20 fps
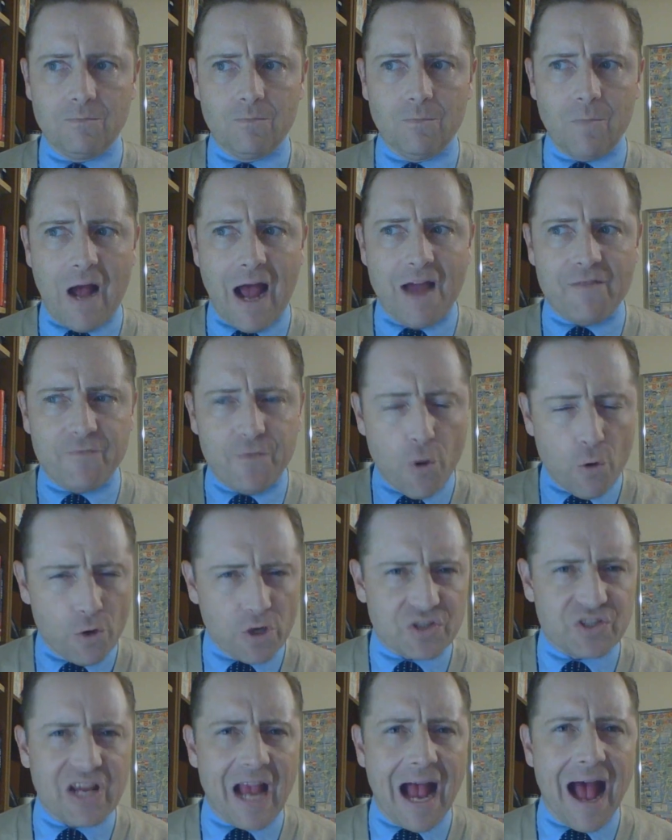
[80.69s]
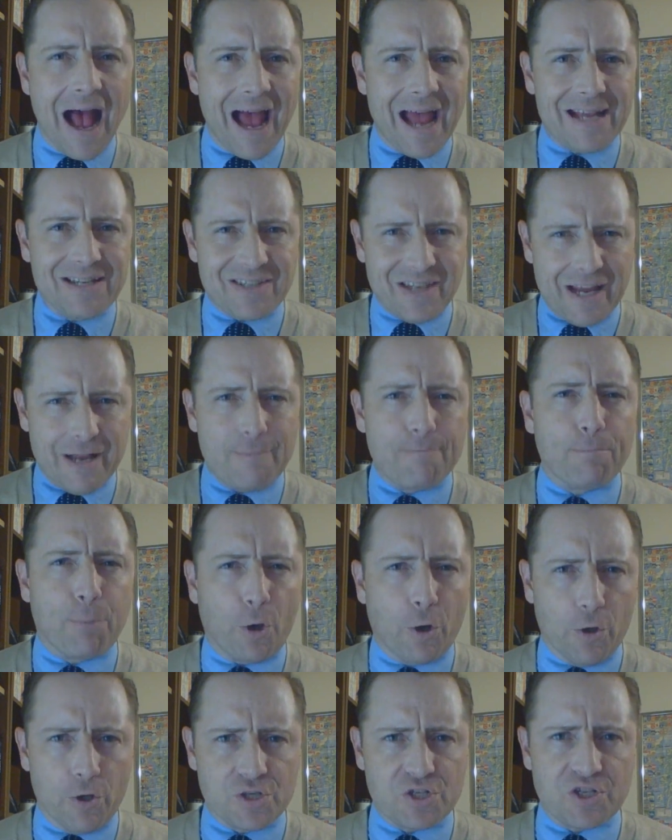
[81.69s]
I've noticed guys in
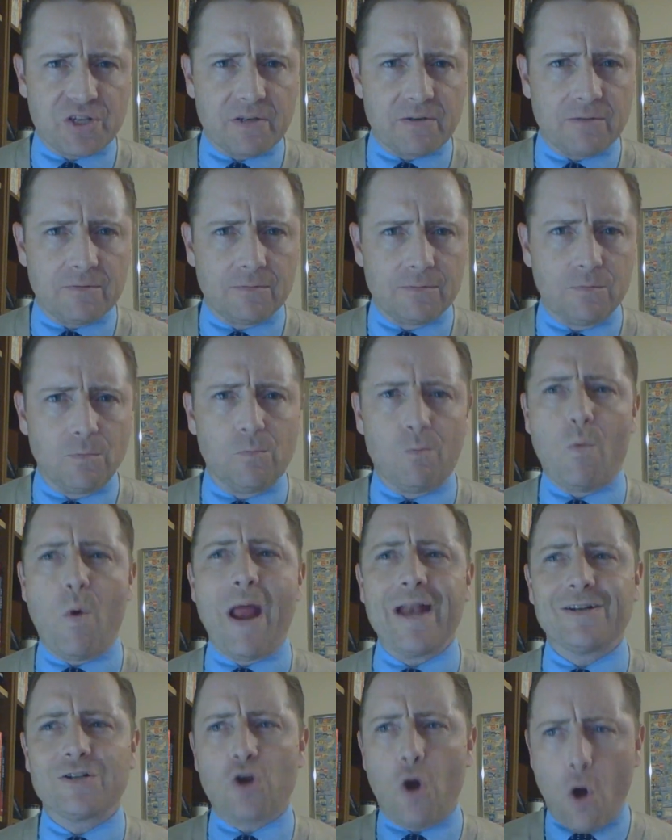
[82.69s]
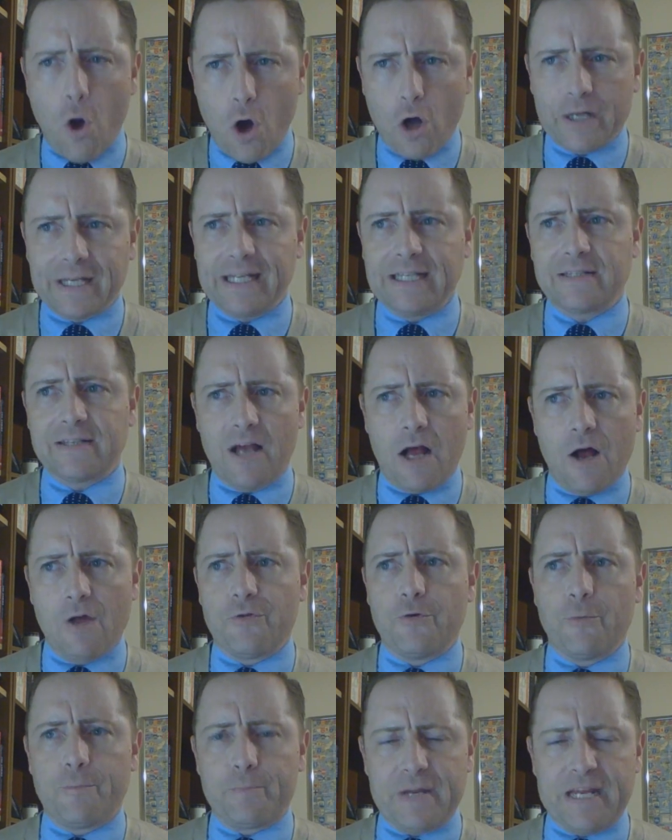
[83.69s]
person, when talking to
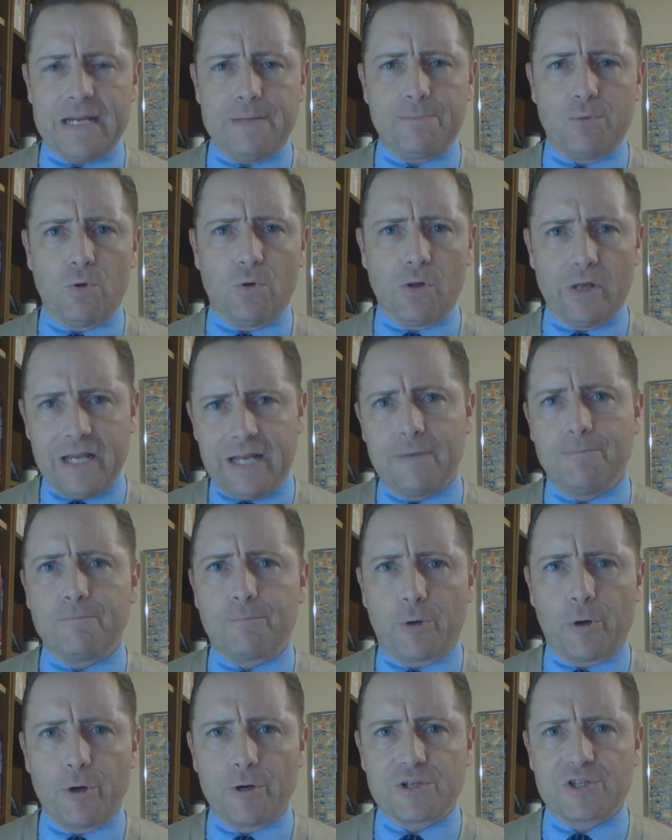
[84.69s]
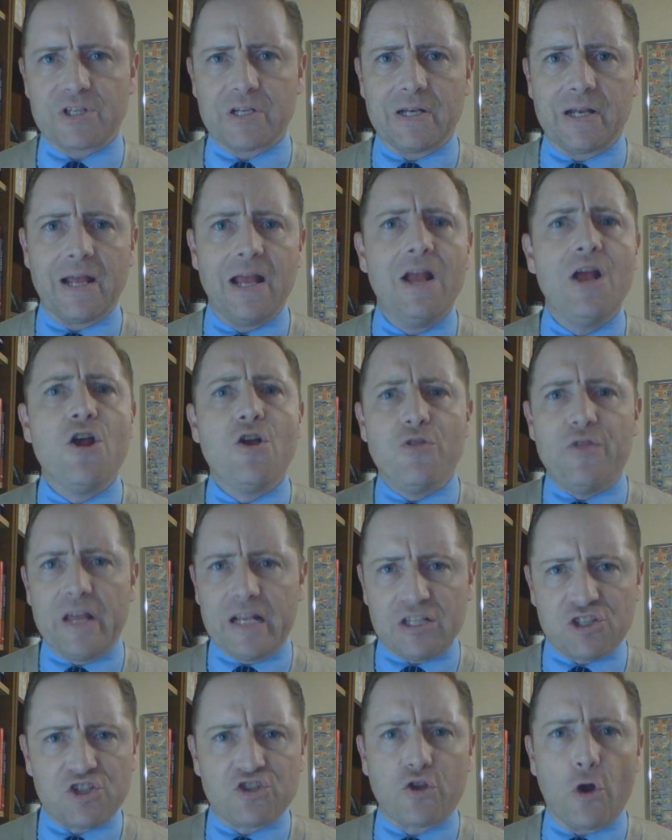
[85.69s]
other people in person, they
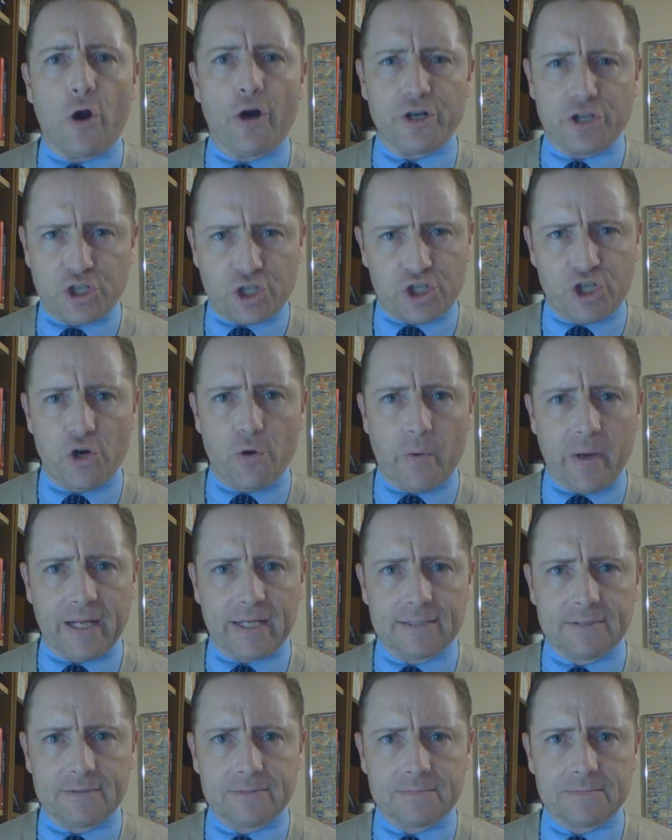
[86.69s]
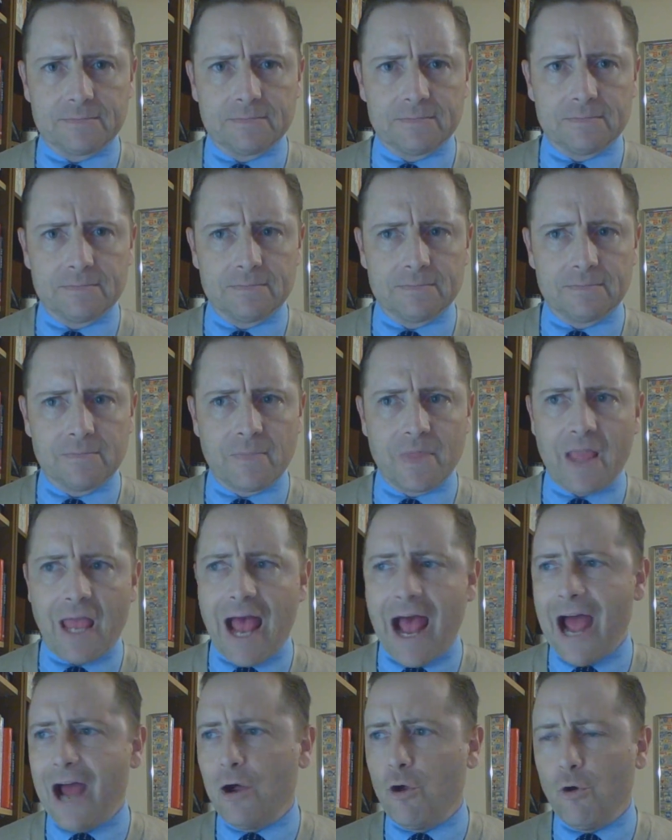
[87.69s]
start chewing.
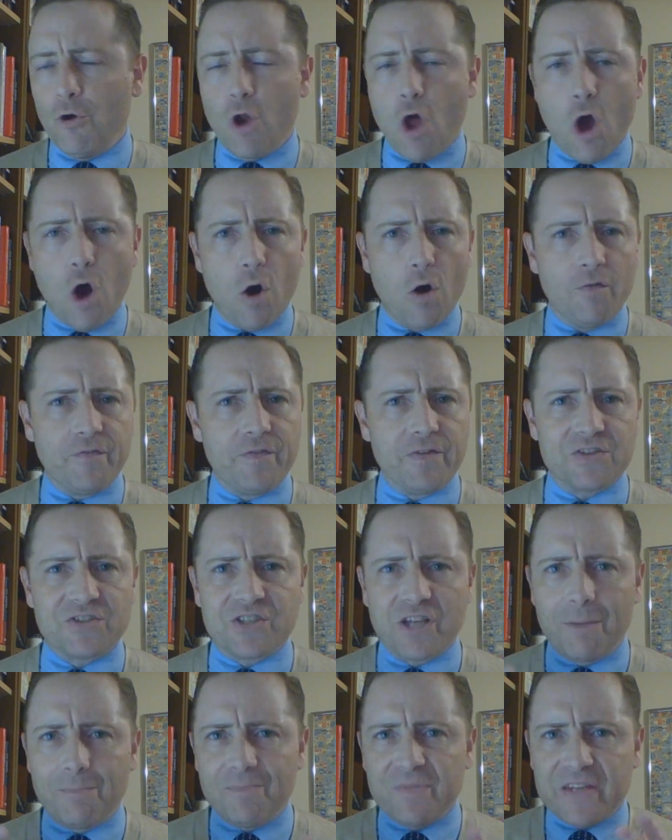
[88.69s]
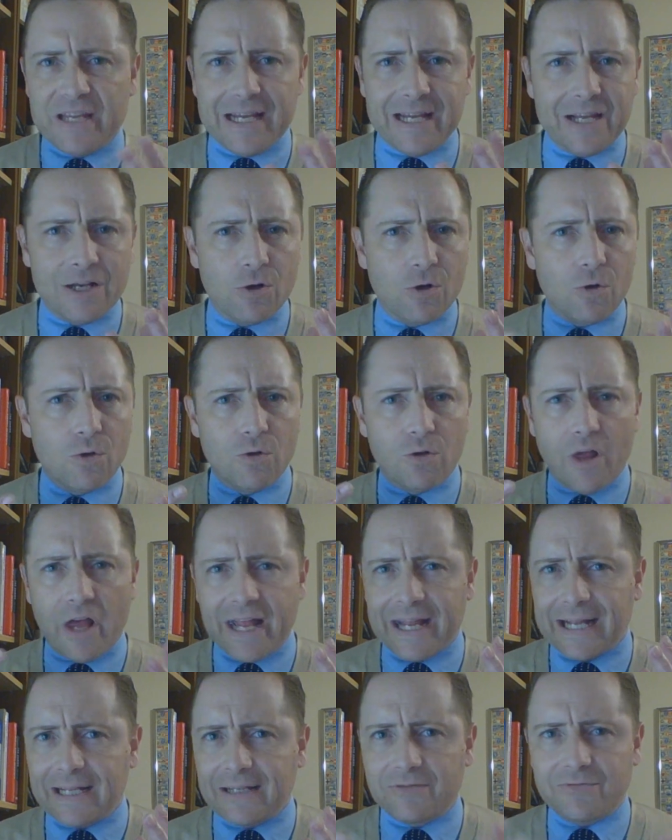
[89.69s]
I don't know if it's some deal
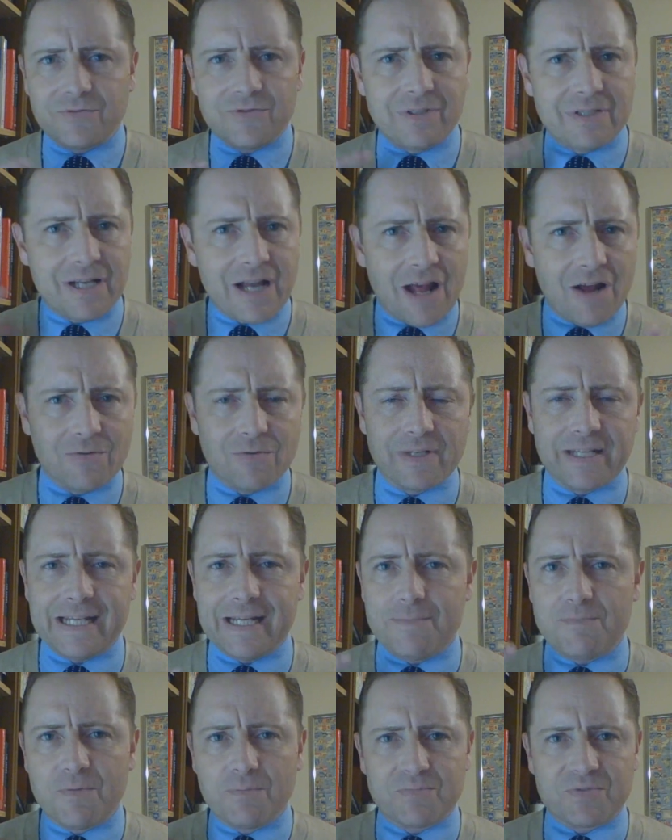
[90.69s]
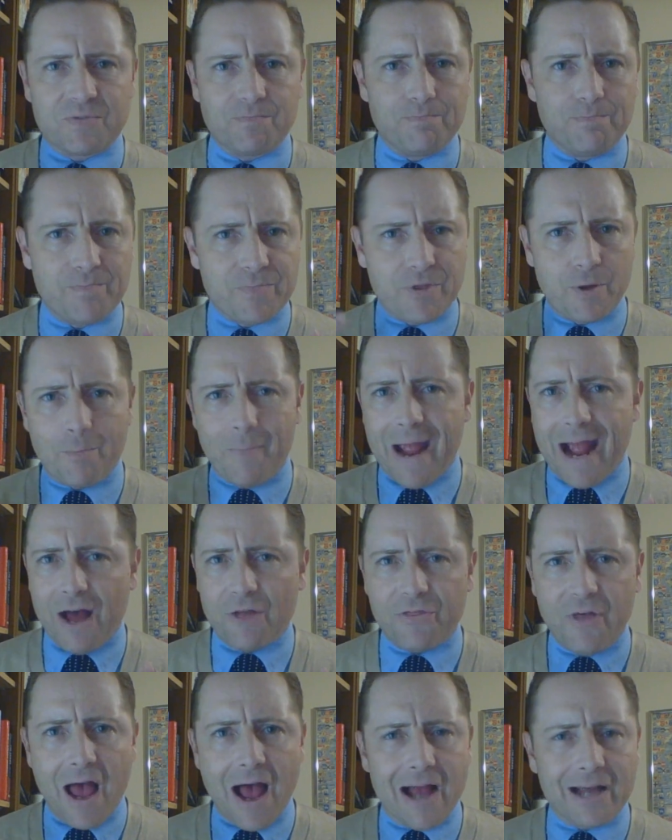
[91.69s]
like you know, to keep them, their mouth
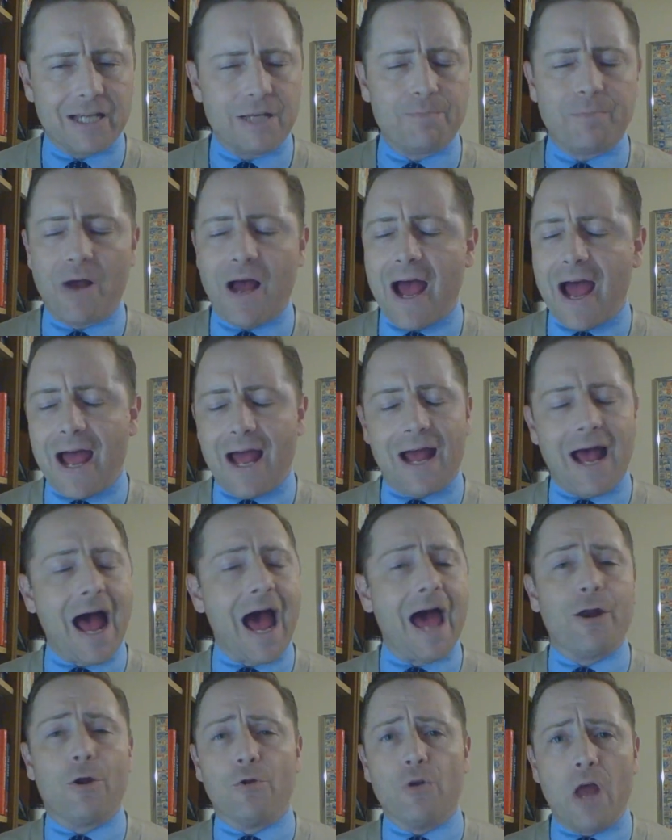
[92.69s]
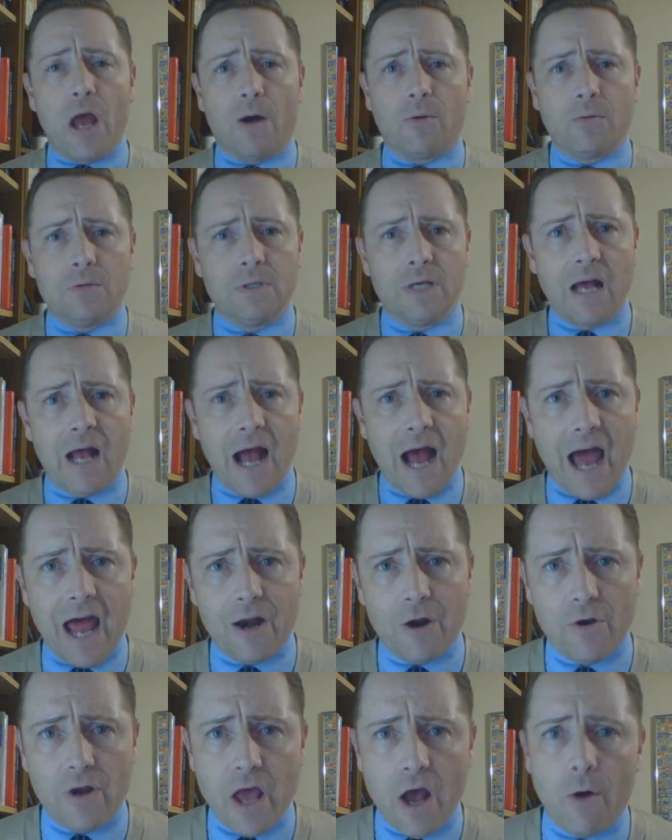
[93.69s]
occupied. I, I don't know. I
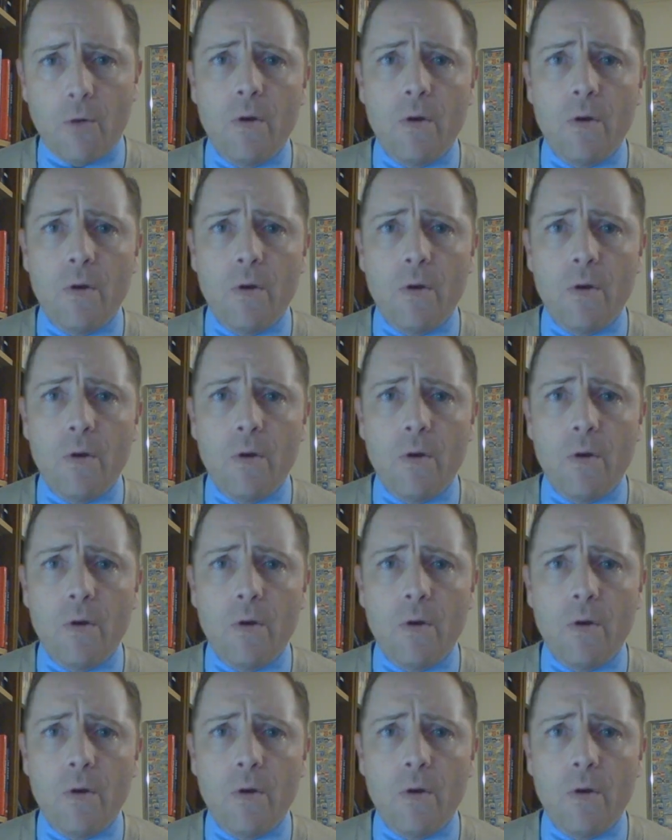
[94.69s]
don't know.